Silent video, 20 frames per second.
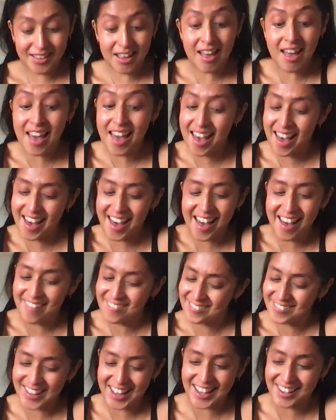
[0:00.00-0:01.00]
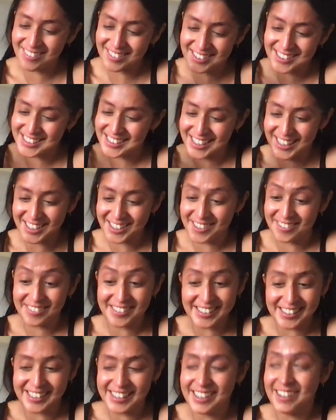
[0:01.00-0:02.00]
I related,
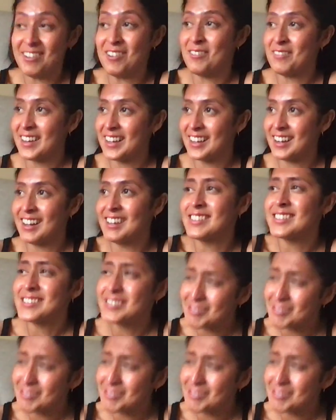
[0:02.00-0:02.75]
really? Oh my god.